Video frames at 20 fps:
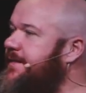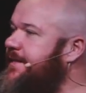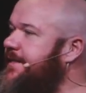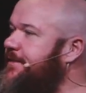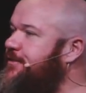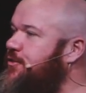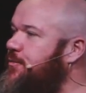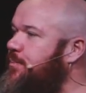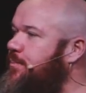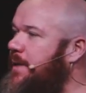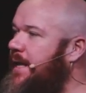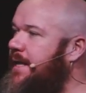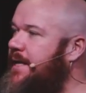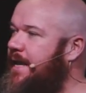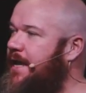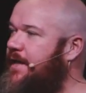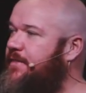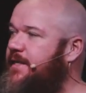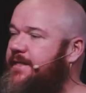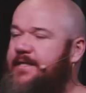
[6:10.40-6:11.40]
they need to play,
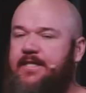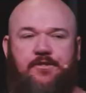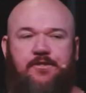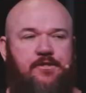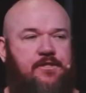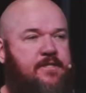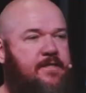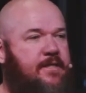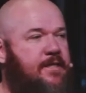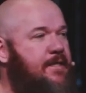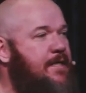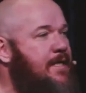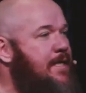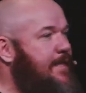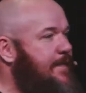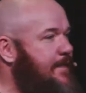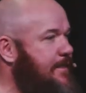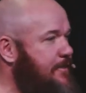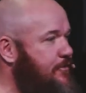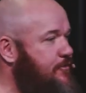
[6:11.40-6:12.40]
how they need to sing
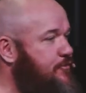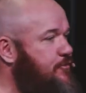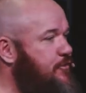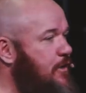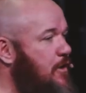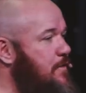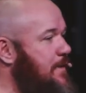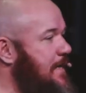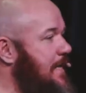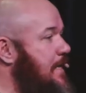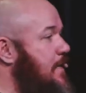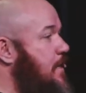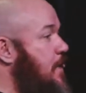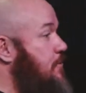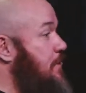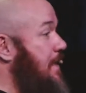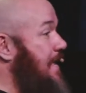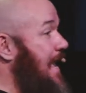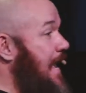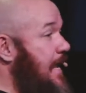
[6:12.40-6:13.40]
it, intro, and
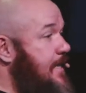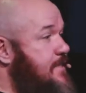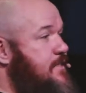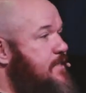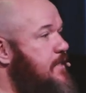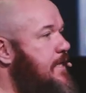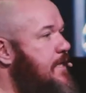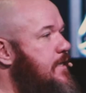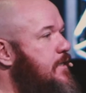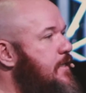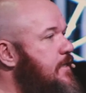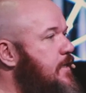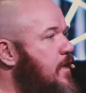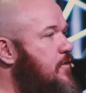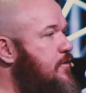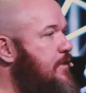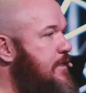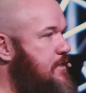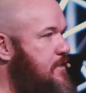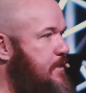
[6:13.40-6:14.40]
they accidentally
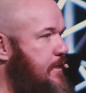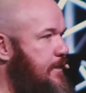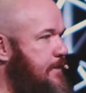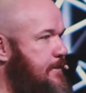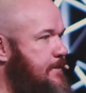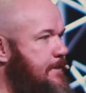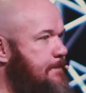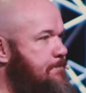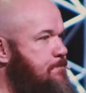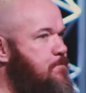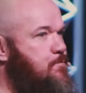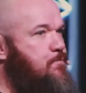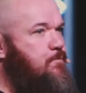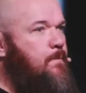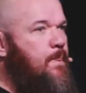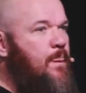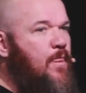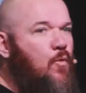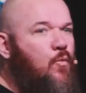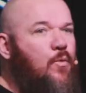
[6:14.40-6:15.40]
know these things.
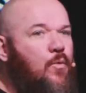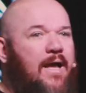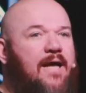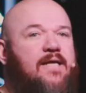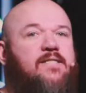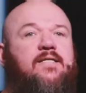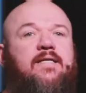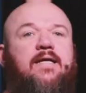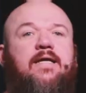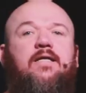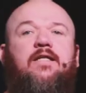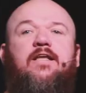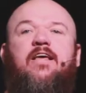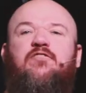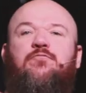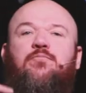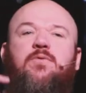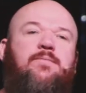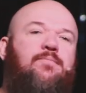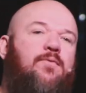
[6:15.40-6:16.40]
We accidentally
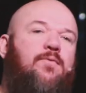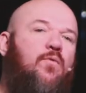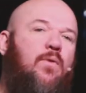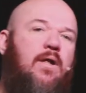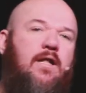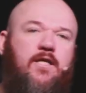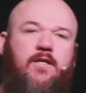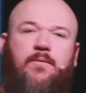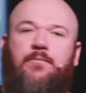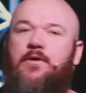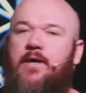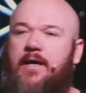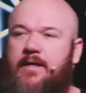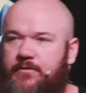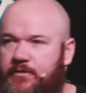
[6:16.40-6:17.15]
have people welcome you